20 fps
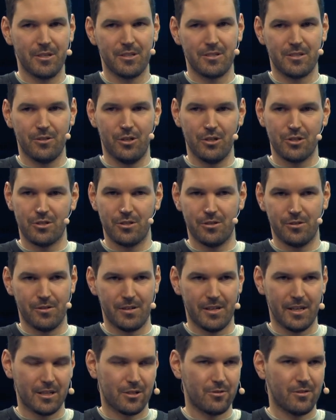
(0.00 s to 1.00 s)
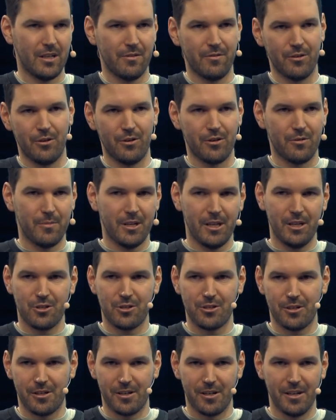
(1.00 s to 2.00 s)
but it's also like driving
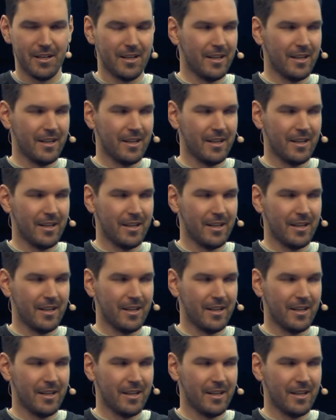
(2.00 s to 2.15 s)
automation